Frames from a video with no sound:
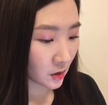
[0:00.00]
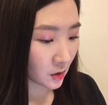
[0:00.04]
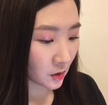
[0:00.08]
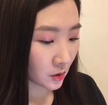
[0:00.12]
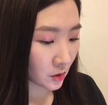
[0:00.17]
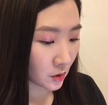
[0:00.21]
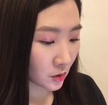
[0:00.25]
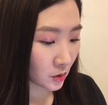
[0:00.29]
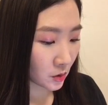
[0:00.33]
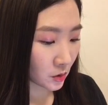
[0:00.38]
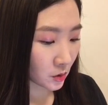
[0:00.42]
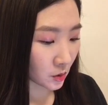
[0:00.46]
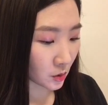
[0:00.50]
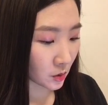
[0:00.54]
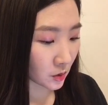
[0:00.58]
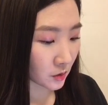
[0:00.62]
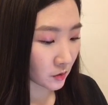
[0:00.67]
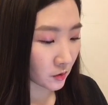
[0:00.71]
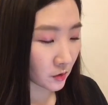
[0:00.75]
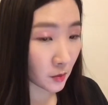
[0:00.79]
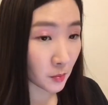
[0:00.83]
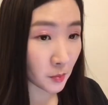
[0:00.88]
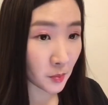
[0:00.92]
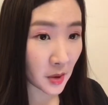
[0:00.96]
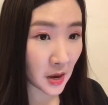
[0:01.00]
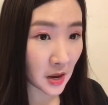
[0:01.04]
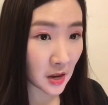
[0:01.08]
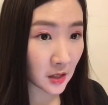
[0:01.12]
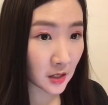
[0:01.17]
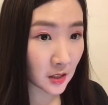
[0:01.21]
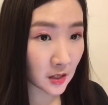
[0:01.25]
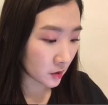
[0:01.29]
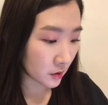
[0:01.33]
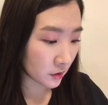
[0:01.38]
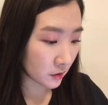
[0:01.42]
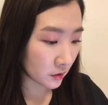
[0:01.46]
sort of the
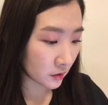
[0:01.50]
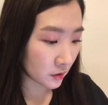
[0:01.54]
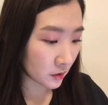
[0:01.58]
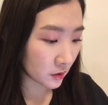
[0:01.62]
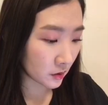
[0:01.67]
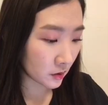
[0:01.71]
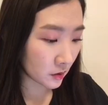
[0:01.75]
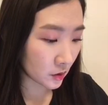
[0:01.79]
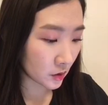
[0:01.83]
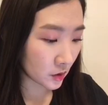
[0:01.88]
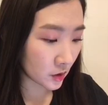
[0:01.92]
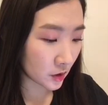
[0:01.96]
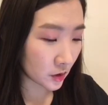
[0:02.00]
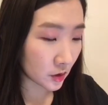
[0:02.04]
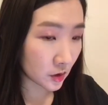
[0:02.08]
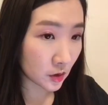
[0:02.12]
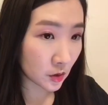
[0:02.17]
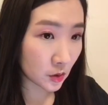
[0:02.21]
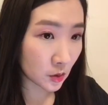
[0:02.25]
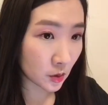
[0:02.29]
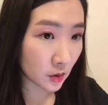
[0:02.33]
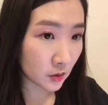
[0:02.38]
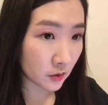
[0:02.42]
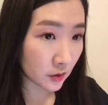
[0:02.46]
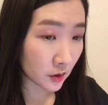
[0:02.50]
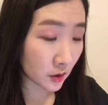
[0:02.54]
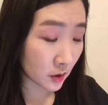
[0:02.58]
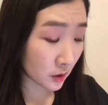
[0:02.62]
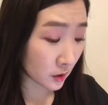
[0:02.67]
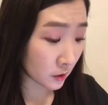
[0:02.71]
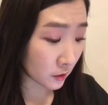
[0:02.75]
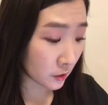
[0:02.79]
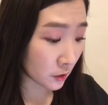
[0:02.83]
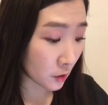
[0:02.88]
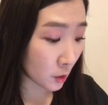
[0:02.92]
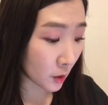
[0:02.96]
base. So this is sort of her
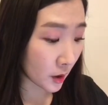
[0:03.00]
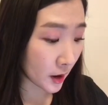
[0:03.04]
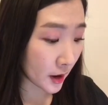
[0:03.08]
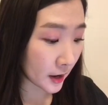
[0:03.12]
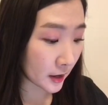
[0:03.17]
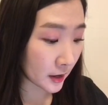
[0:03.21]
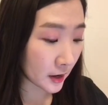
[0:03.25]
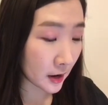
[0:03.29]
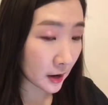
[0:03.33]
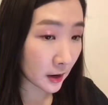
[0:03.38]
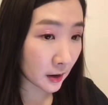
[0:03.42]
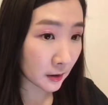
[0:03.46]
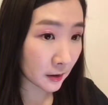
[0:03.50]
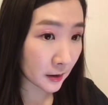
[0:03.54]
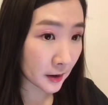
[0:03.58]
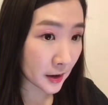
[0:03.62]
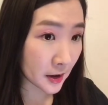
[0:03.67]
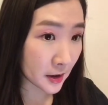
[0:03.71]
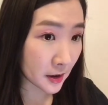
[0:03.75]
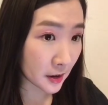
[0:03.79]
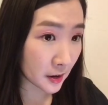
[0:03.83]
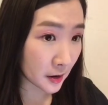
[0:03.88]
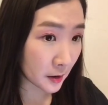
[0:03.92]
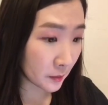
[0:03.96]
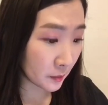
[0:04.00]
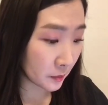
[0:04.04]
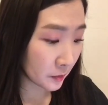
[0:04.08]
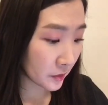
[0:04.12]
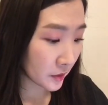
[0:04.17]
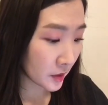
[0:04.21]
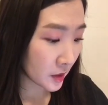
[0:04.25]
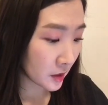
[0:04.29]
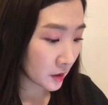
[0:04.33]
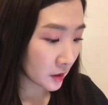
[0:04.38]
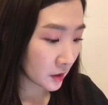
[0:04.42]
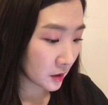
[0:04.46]
forehead area,
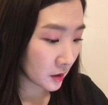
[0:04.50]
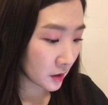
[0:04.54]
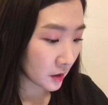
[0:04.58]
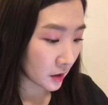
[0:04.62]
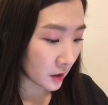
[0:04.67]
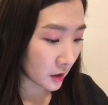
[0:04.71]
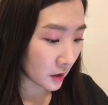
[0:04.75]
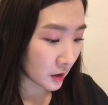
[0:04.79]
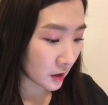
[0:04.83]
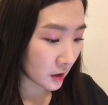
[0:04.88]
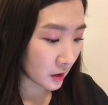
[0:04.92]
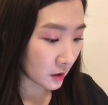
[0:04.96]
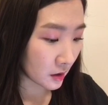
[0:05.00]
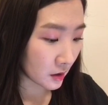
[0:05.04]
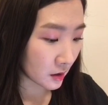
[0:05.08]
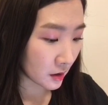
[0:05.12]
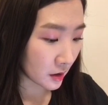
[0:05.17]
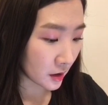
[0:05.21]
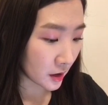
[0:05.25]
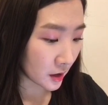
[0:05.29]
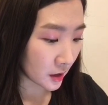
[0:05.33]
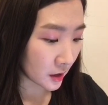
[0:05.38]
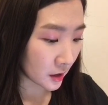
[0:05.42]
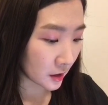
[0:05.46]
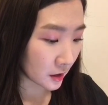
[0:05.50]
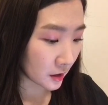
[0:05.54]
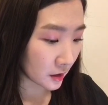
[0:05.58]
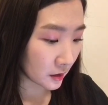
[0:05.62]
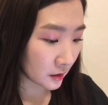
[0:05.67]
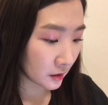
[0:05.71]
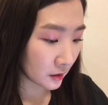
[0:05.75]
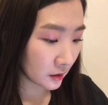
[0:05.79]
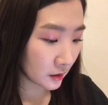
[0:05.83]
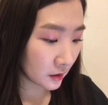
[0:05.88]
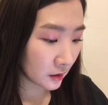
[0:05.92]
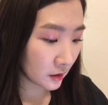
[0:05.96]
and then
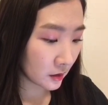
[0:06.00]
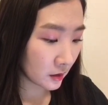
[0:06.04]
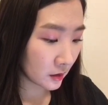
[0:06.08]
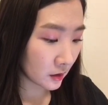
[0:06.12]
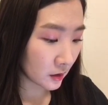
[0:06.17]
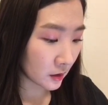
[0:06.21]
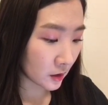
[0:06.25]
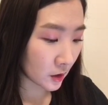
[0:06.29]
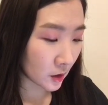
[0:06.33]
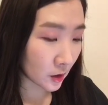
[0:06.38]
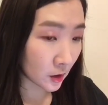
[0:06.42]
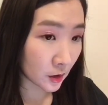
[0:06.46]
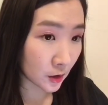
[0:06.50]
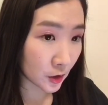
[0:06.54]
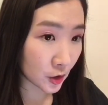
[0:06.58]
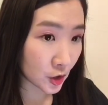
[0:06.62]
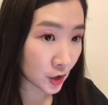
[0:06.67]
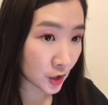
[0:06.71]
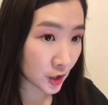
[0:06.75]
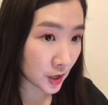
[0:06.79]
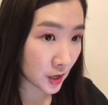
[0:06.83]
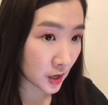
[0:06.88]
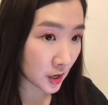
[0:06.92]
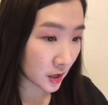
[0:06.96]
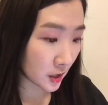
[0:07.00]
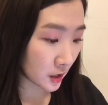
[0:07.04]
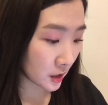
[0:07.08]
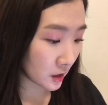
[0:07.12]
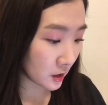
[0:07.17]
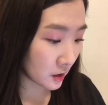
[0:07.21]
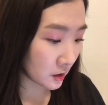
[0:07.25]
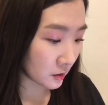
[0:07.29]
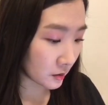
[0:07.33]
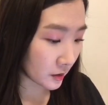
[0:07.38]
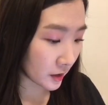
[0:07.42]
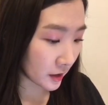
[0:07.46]
her cheek
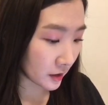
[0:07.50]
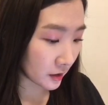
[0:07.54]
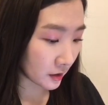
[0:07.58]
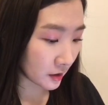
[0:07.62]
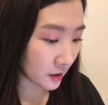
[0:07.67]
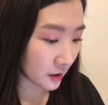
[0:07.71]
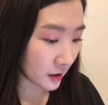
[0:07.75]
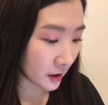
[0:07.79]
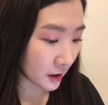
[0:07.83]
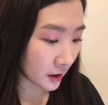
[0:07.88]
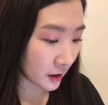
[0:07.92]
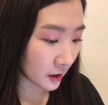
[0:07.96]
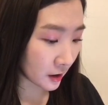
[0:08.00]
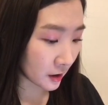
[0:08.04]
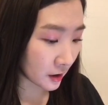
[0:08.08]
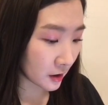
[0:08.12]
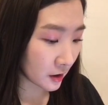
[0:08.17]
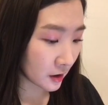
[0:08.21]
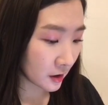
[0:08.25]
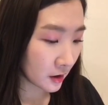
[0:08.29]
right there.